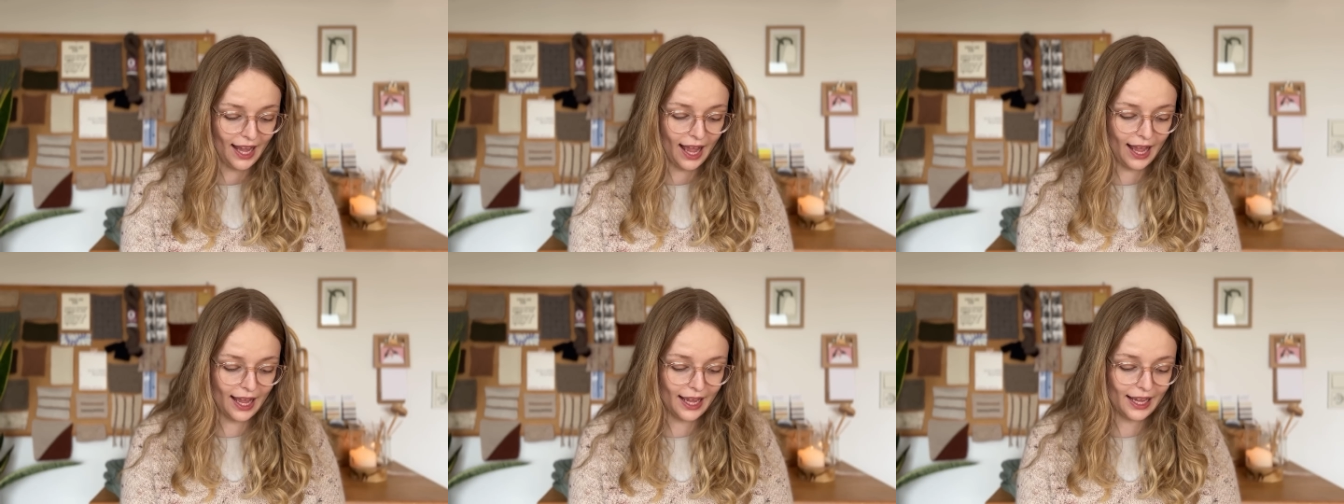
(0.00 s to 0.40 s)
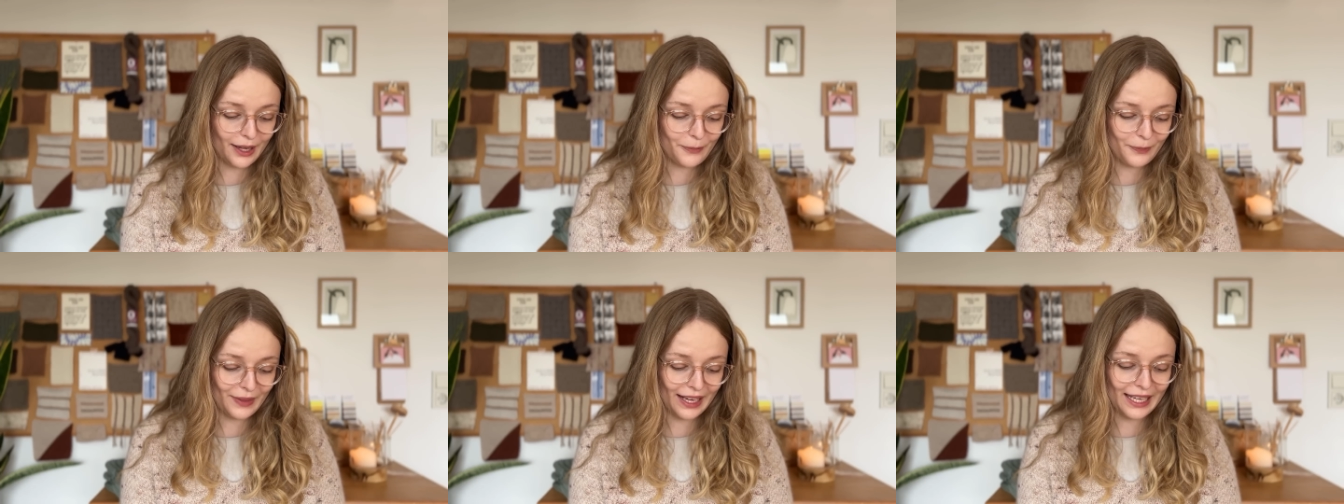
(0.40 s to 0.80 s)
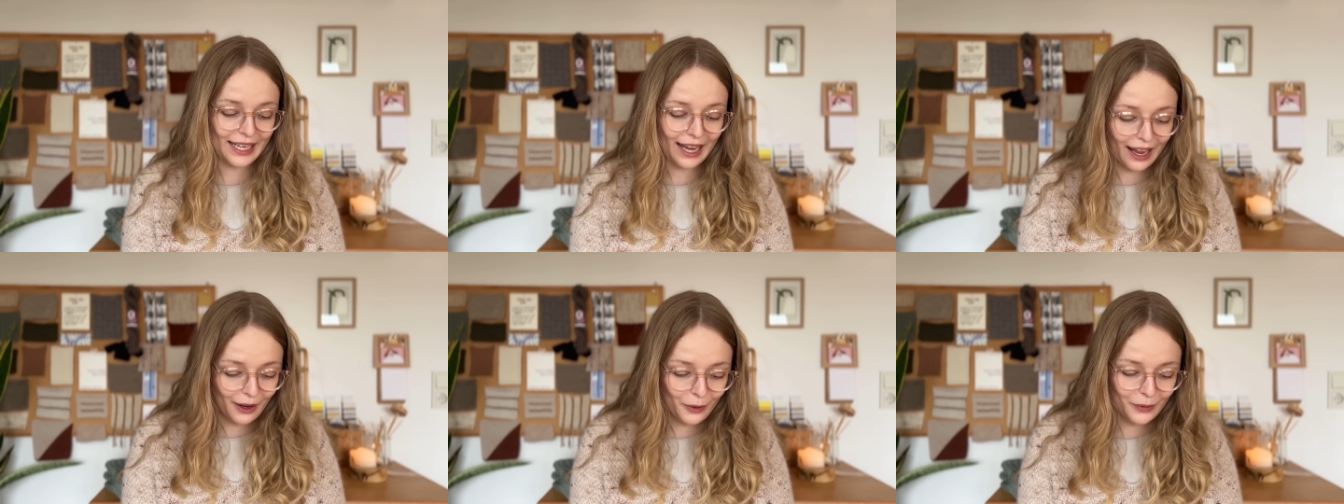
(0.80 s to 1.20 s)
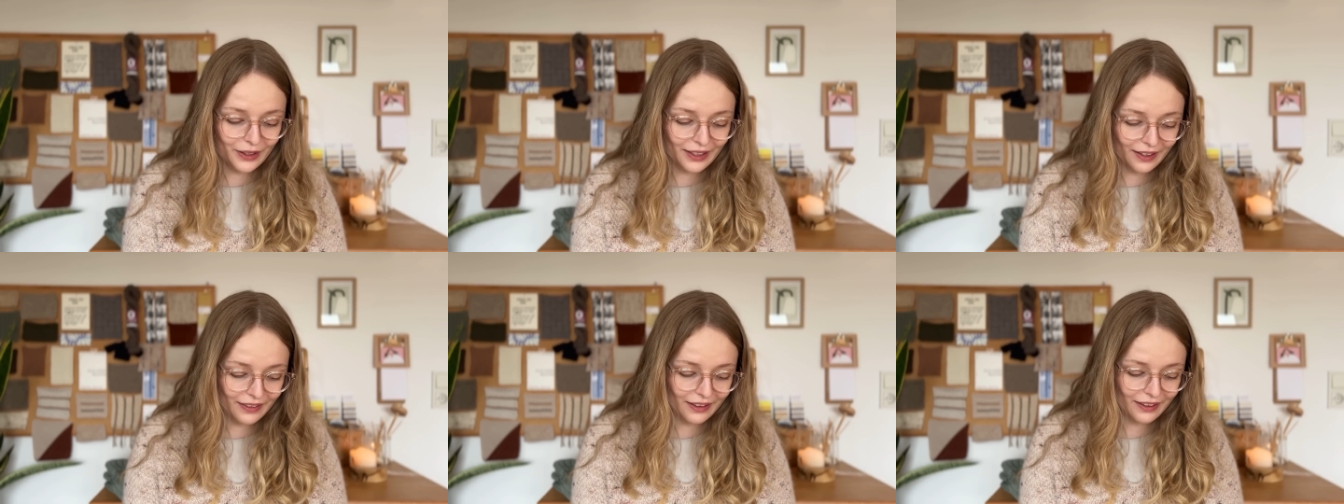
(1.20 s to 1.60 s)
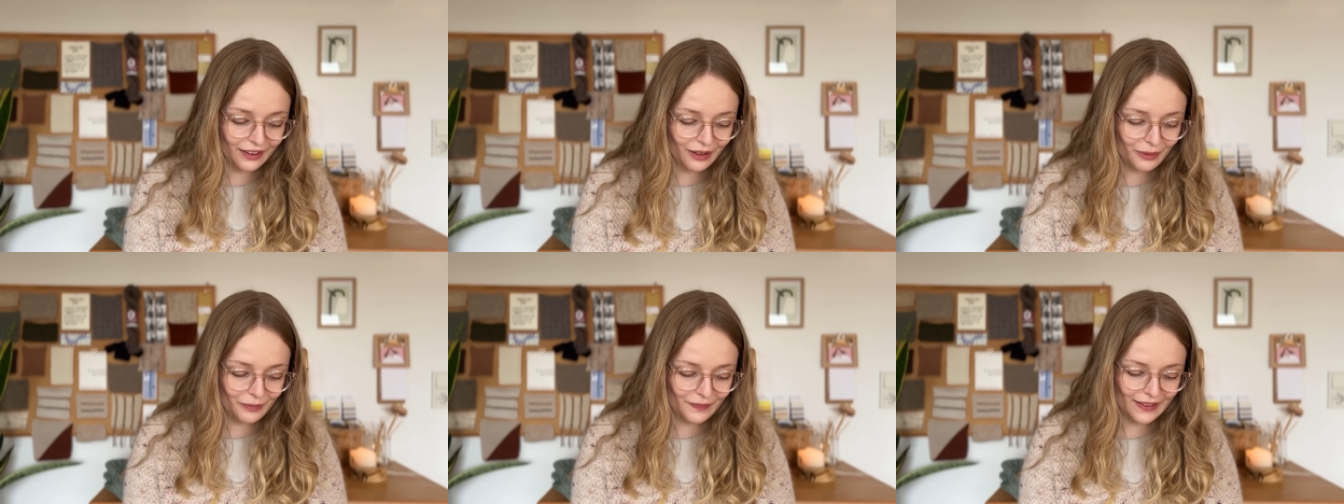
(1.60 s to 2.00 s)
And now
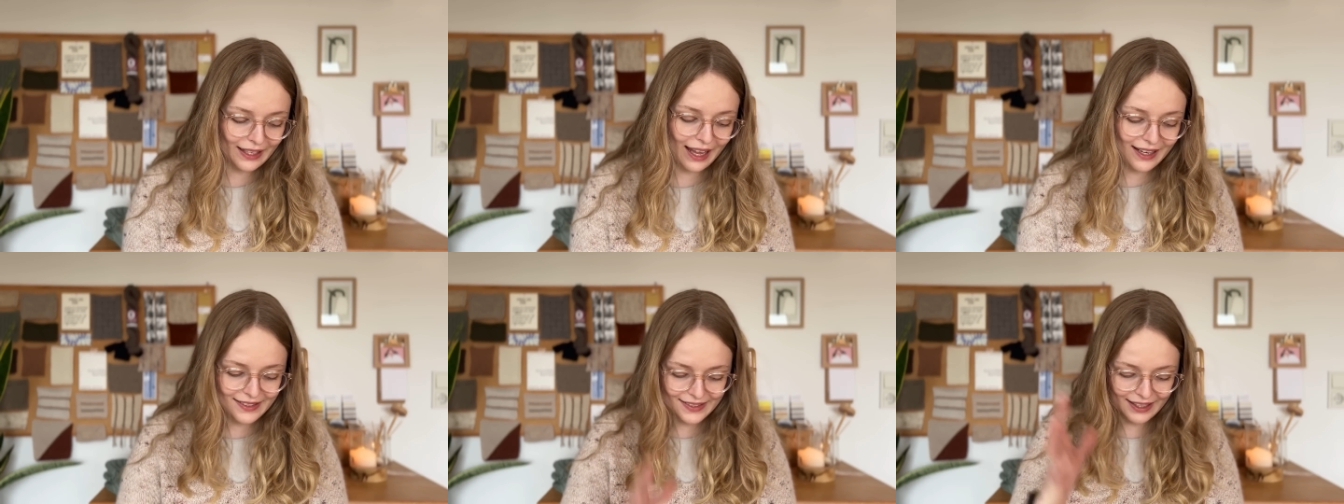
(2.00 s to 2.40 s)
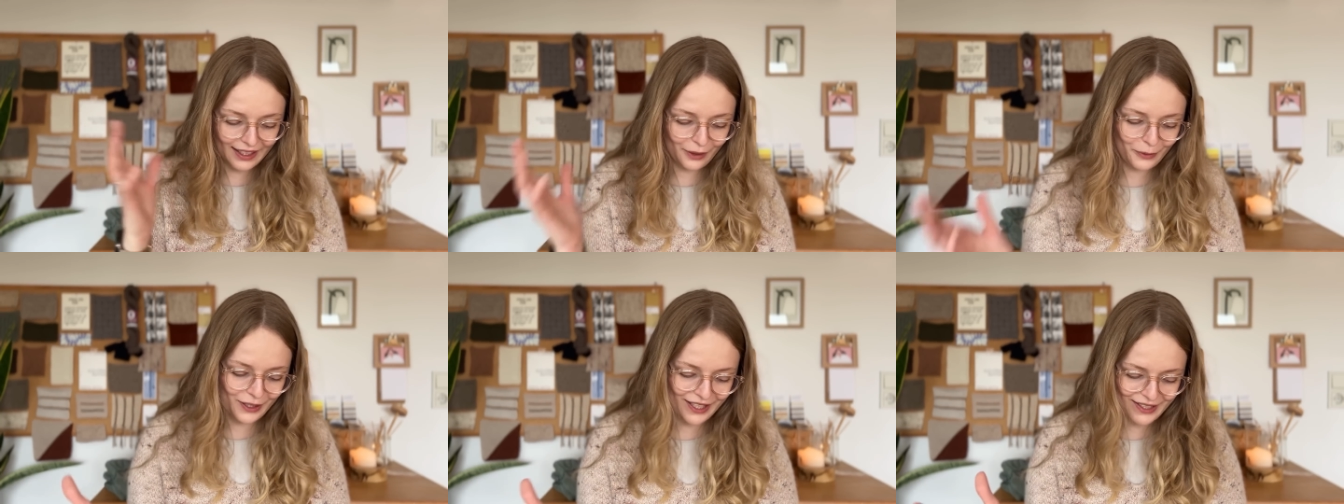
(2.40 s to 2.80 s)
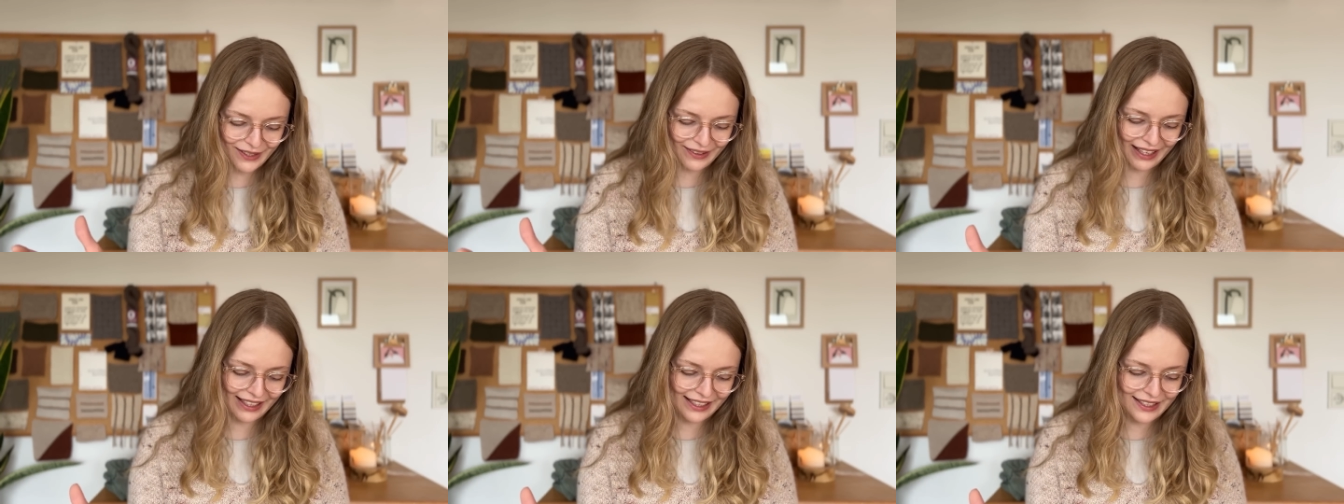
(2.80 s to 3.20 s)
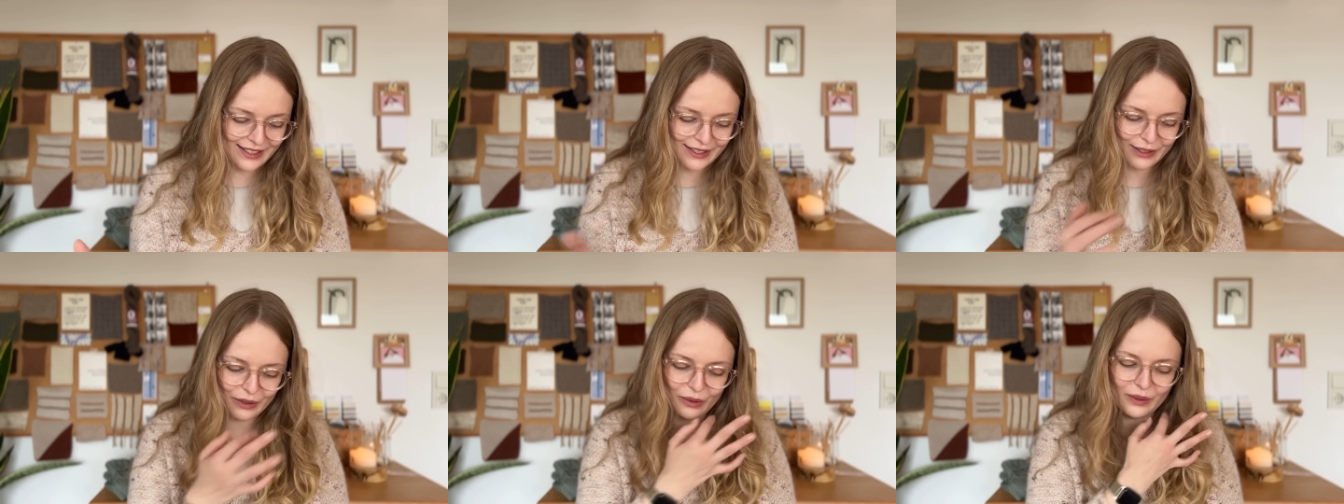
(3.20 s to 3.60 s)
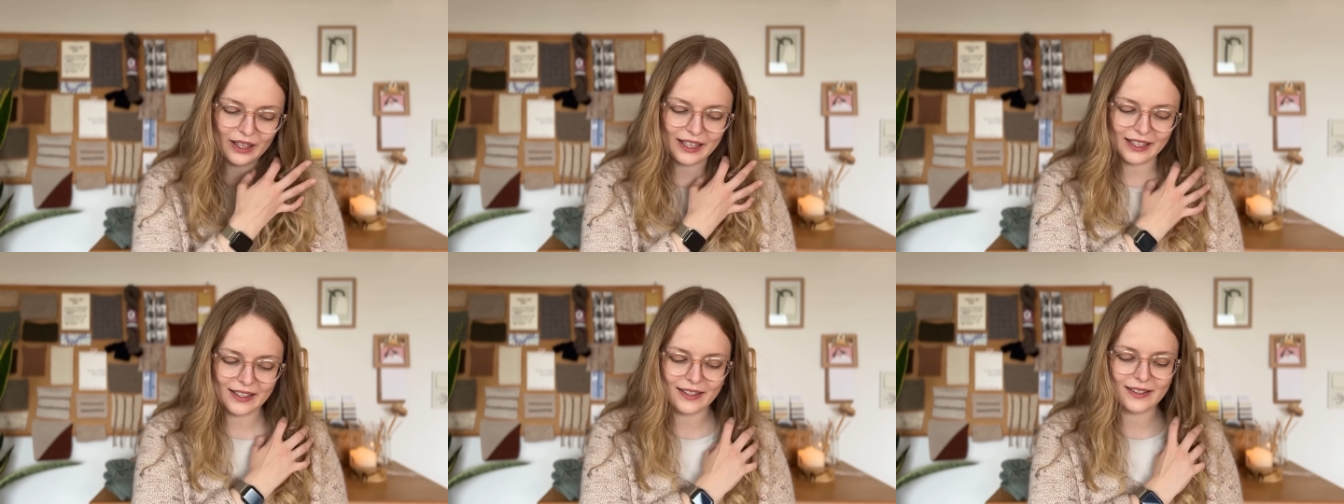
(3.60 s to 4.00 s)
the last thing I wanted to get into
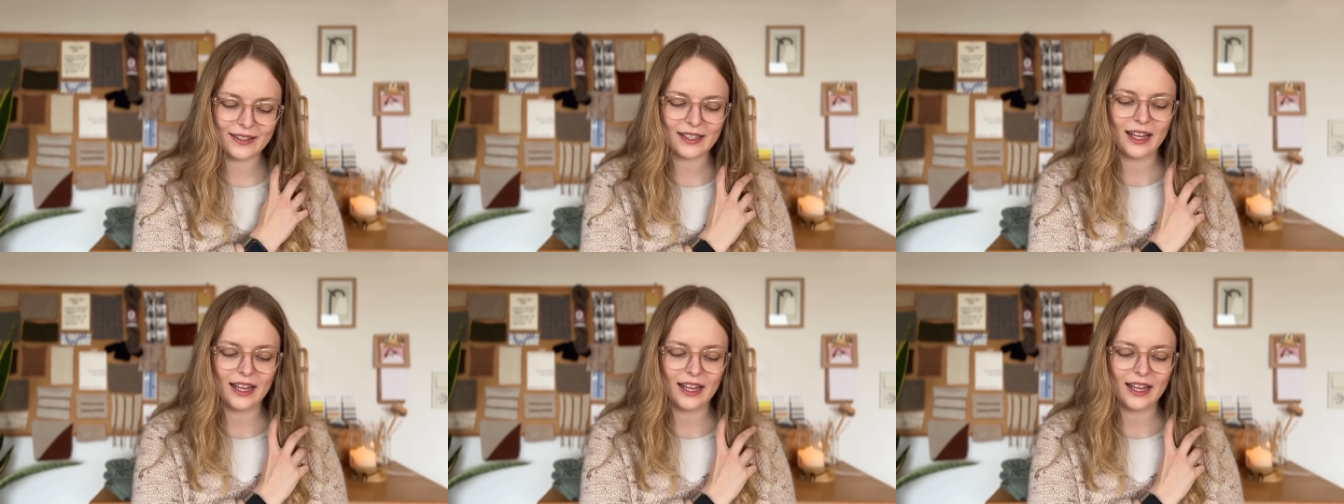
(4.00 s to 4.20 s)
is